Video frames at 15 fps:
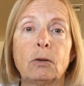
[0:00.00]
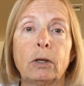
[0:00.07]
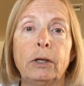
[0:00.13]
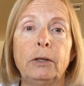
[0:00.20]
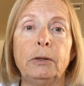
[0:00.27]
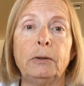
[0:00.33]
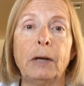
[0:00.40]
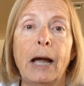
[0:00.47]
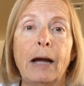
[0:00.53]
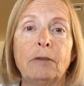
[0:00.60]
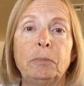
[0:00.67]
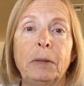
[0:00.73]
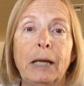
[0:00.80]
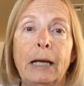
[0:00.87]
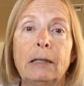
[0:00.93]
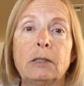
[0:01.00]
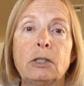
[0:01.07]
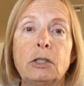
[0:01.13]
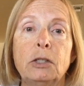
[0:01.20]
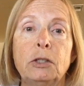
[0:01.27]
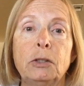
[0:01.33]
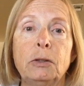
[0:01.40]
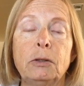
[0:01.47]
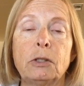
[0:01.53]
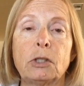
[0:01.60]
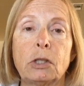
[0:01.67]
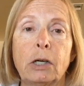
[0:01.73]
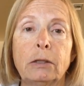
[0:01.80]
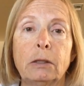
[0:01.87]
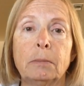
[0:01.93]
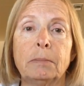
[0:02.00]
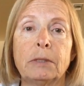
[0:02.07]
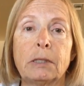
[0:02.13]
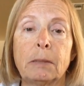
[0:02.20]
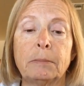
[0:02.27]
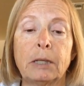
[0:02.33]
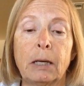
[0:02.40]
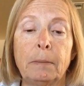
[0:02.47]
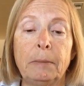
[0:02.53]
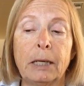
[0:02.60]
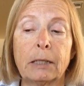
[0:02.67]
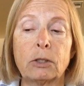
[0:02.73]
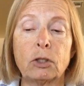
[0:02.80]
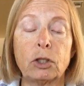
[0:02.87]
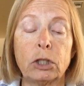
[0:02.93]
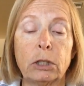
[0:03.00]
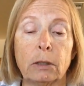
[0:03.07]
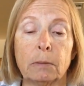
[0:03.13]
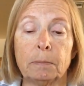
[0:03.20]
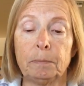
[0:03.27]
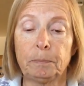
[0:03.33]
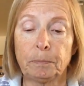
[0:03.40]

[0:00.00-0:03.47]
or you have plans to start them sometime next year.